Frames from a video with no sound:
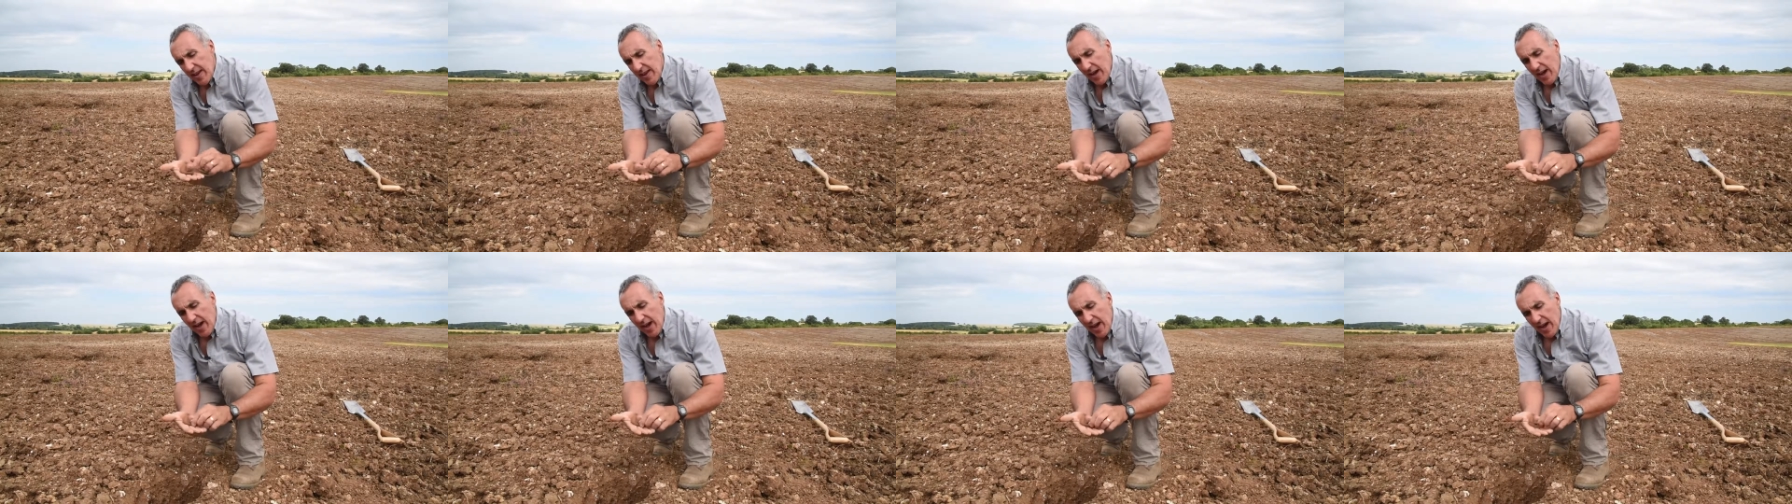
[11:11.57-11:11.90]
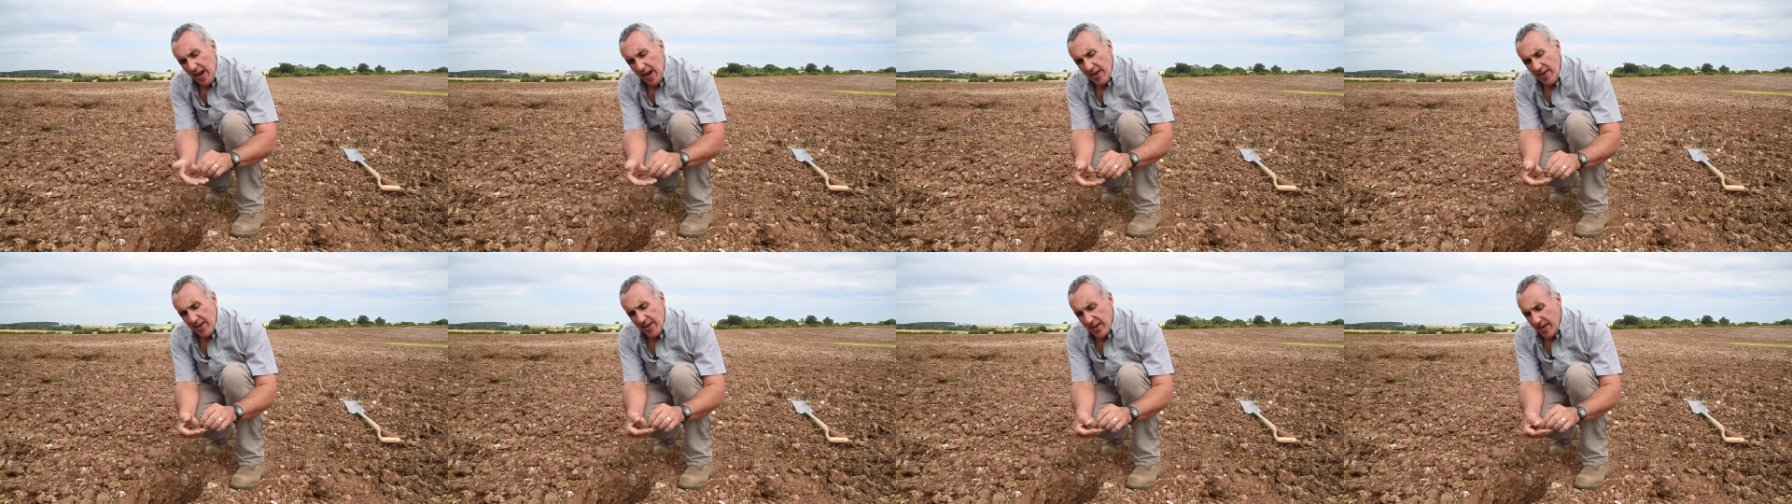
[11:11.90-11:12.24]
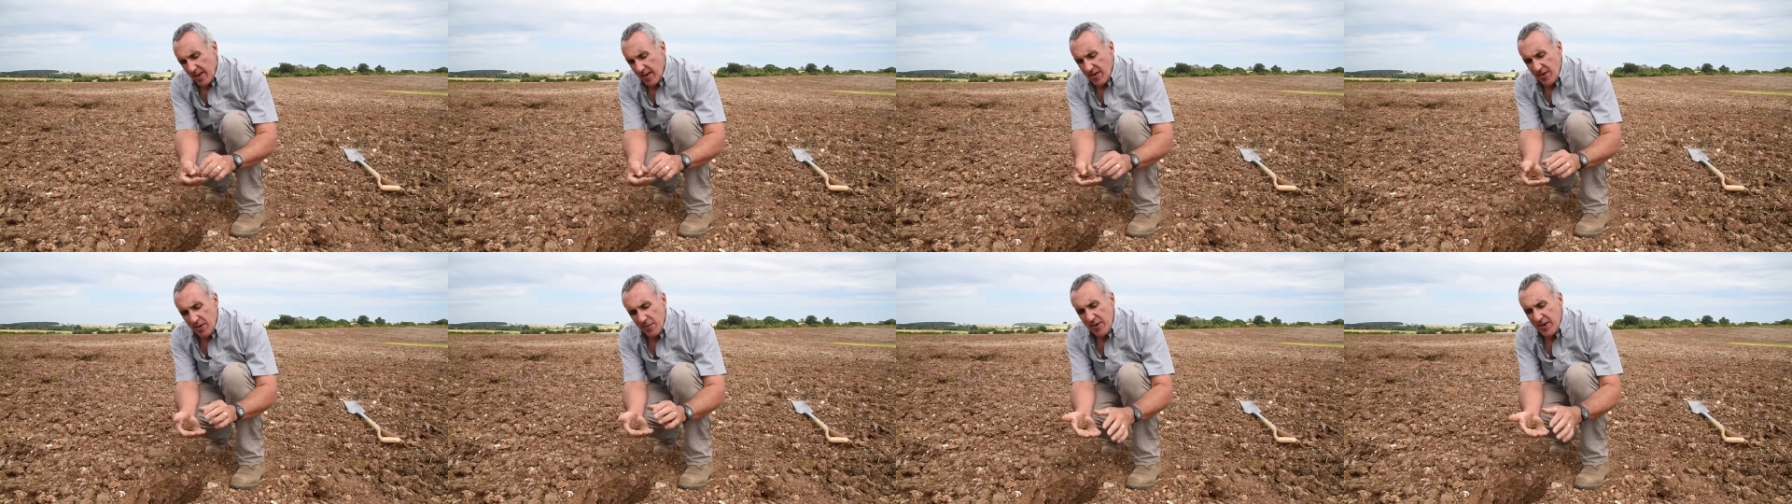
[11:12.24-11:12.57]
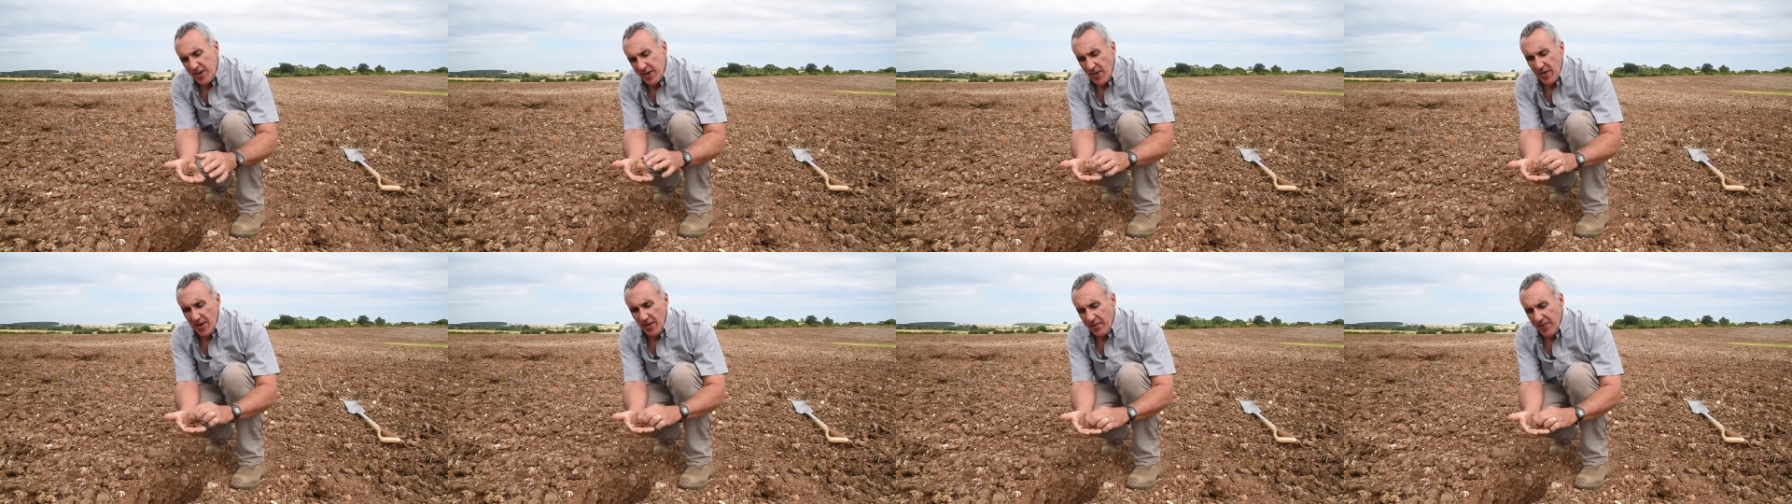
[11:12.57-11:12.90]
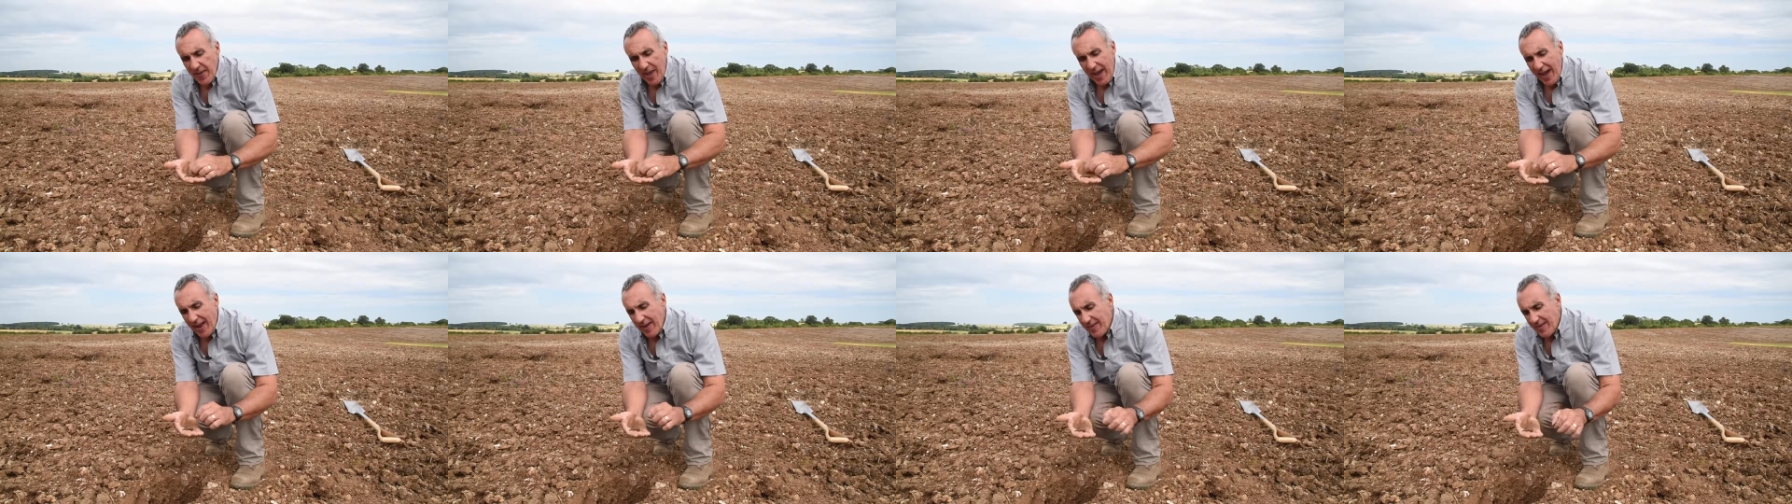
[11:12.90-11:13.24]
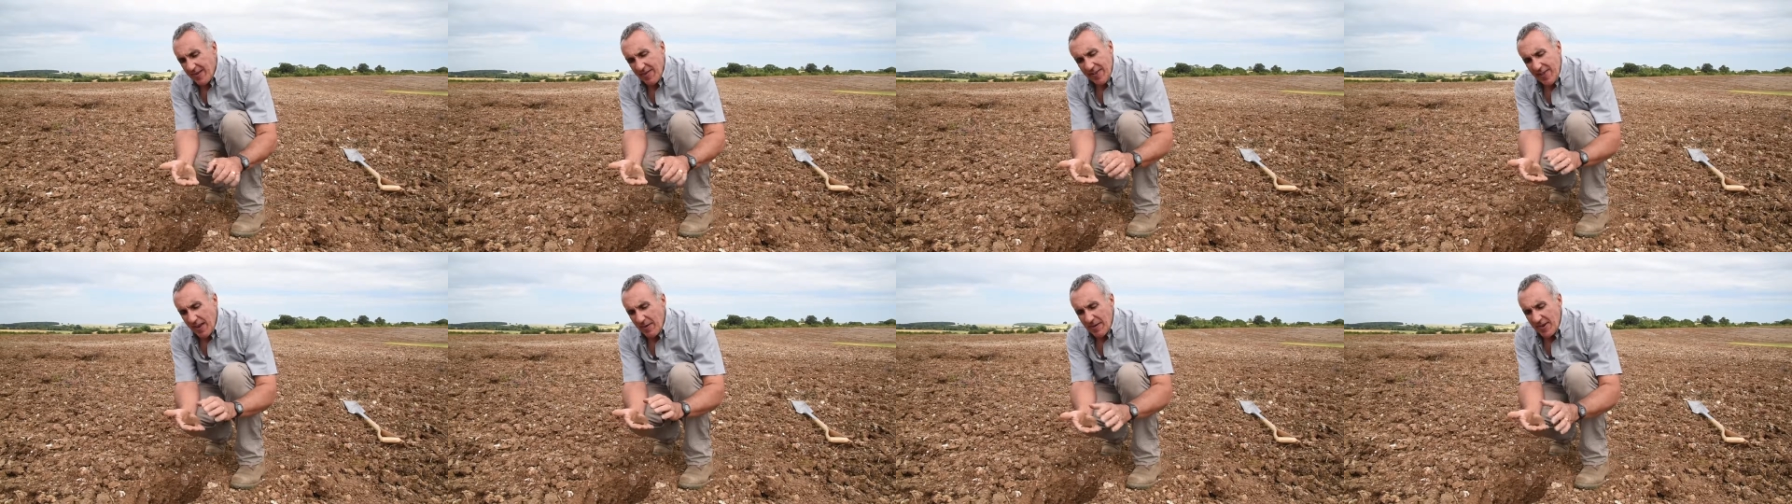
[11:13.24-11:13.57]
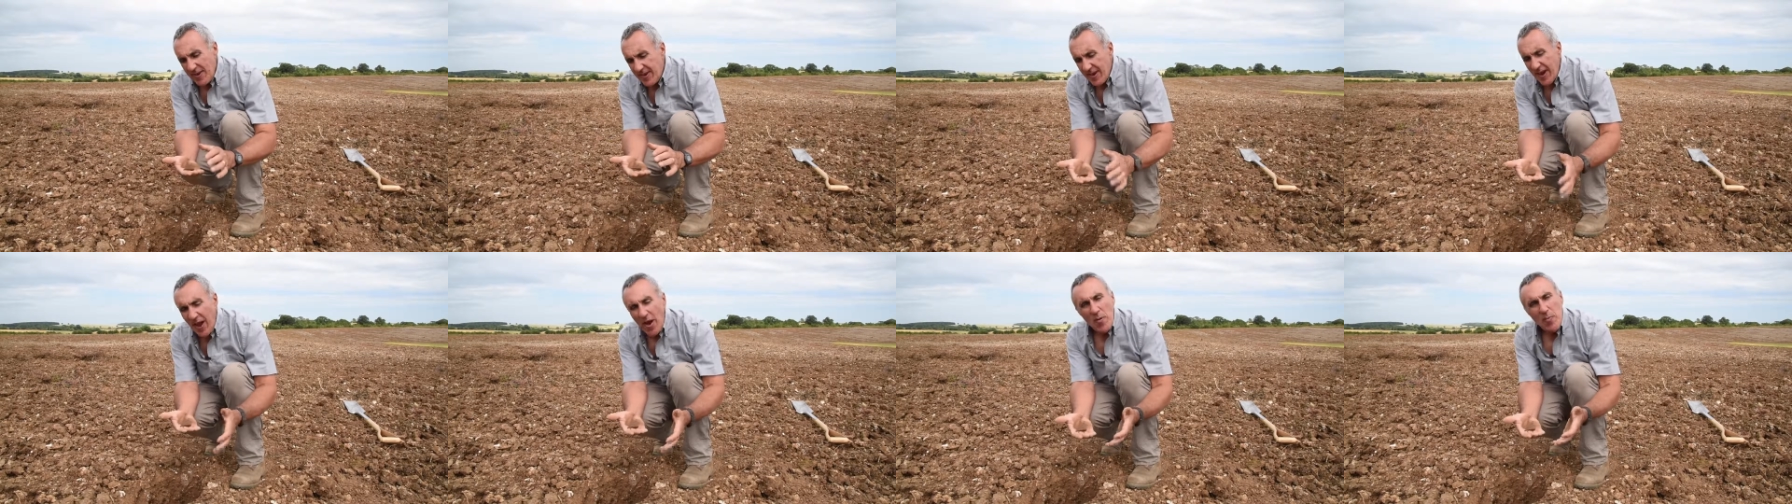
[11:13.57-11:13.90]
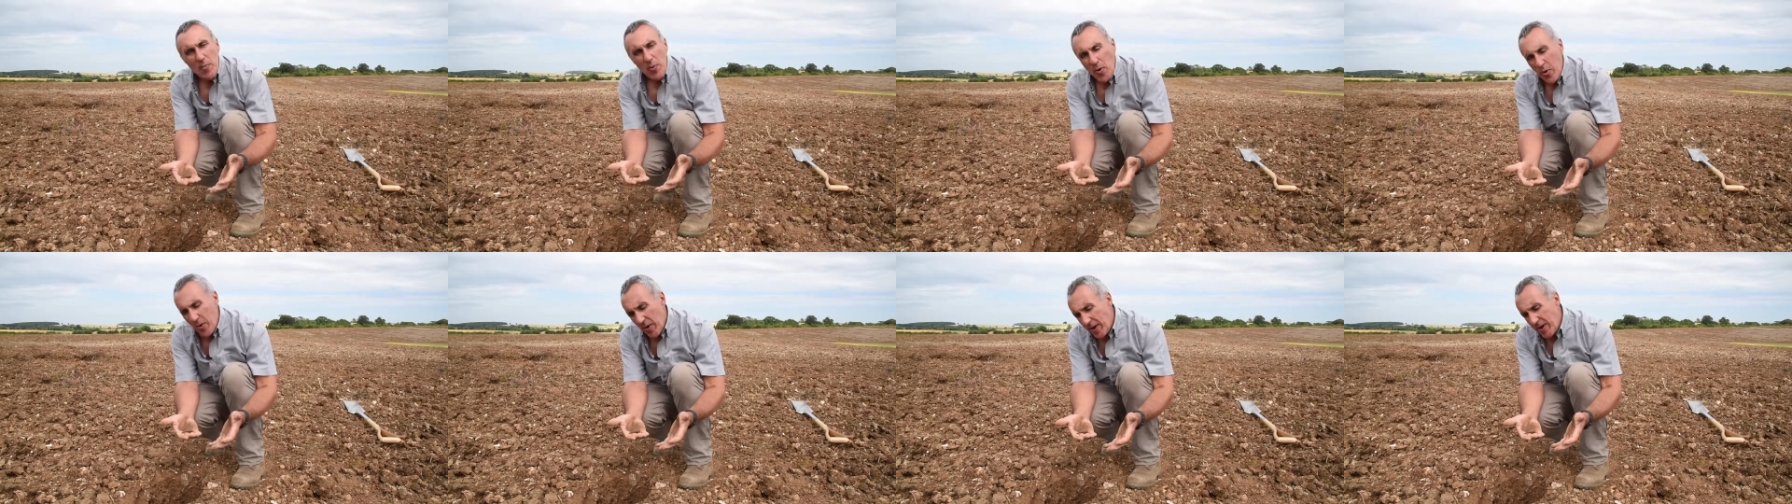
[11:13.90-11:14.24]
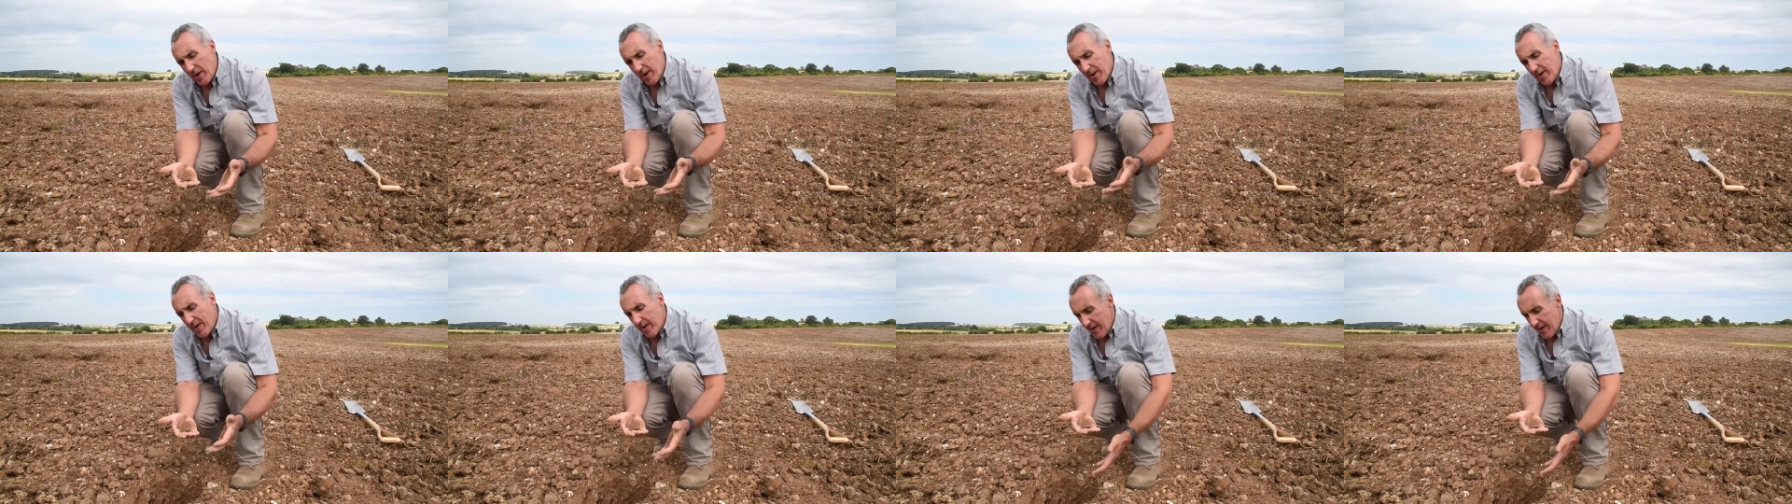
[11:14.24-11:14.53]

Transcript: And as a result of that, there is no point